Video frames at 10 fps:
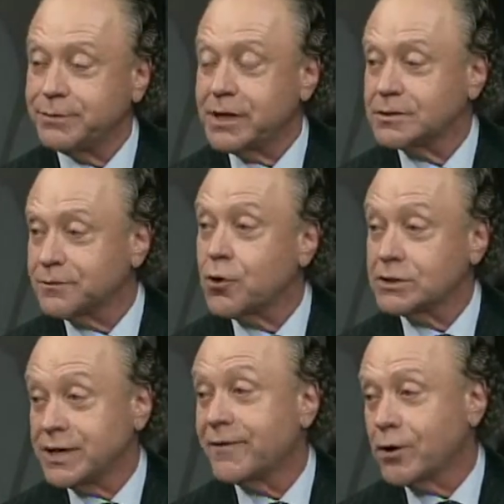because, of
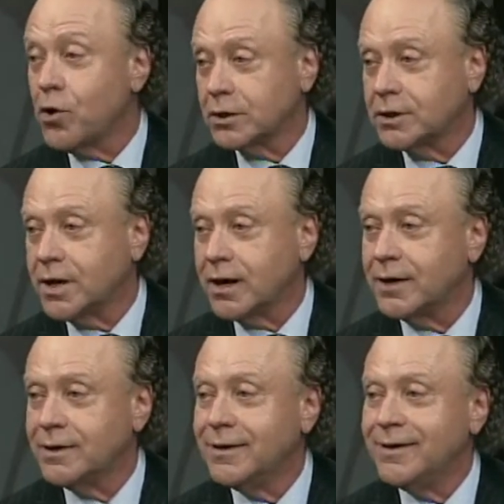course, he had the golden
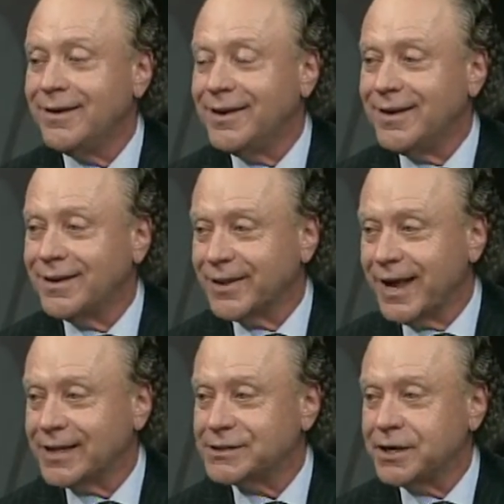nugget in
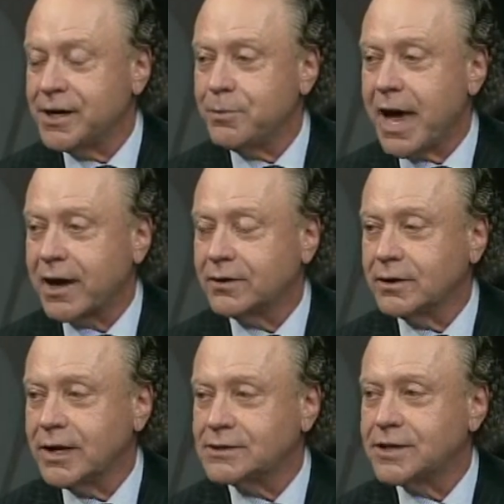Atlantic City back
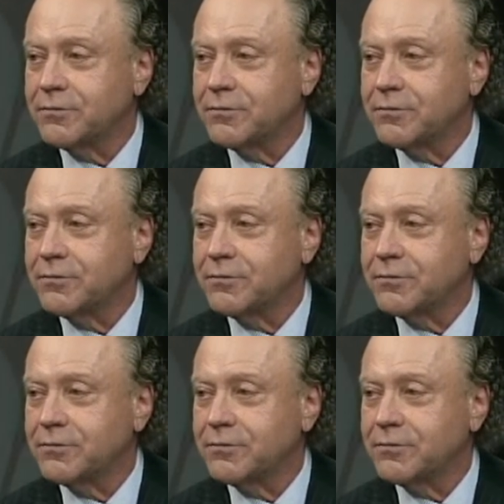in the late 70s.